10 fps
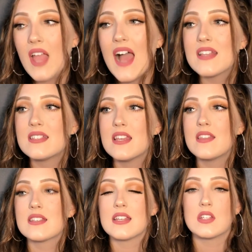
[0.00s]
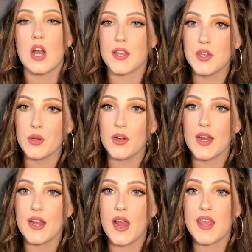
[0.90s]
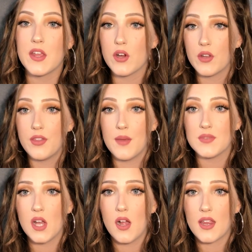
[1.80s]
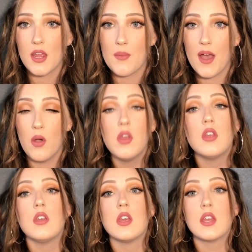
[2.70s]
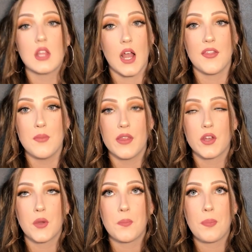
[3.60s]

I see these ladies talking to her, and I hear them talking about God the Mother.